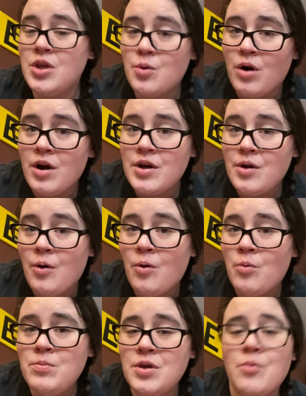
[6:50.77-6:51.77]
are at
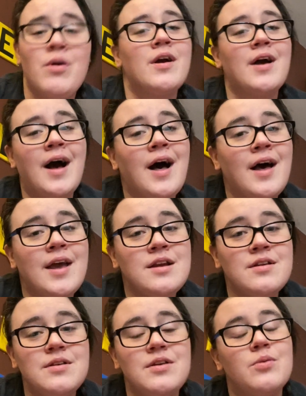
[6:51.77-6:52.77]
home, you are
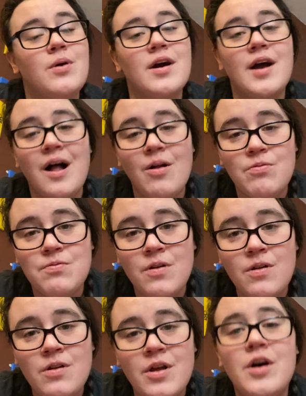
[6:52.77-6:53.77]
kind, you are
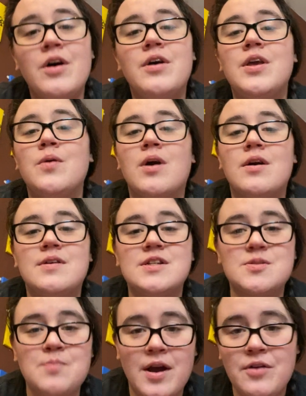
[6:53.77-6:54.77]
helpful, you are
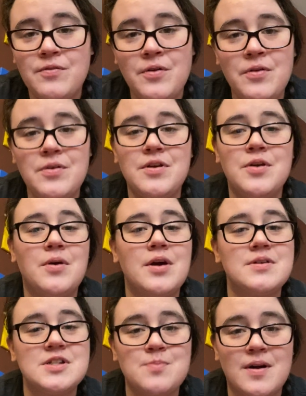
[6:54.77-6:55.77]
respectful, you are
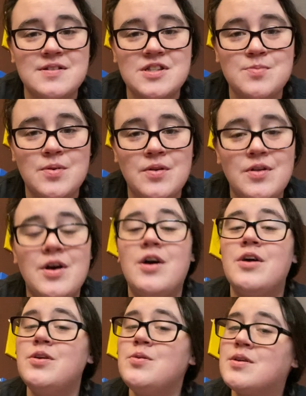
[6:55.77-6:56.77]
responsible.
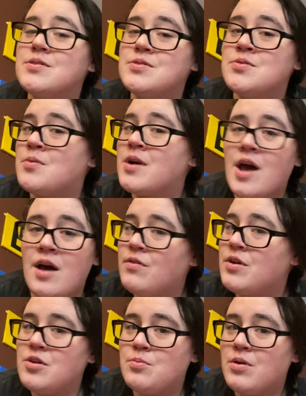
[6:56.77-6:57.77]
You can do
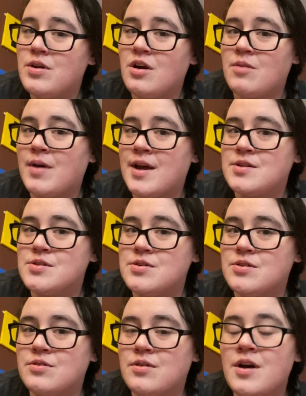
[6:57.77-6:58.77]
whatever you put your mind
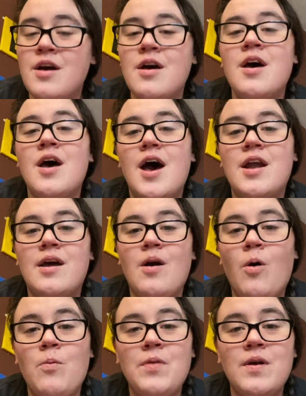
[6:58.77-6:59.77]
to. And I
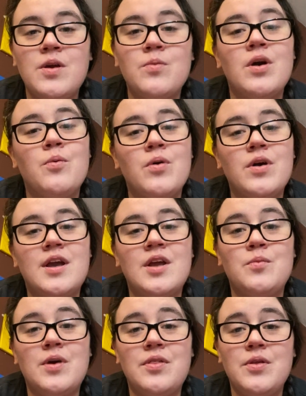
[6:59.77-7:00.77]
hope that you are
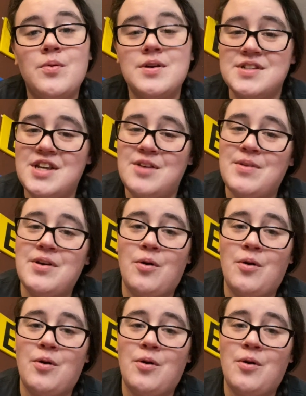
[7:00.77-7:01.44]
working with your team at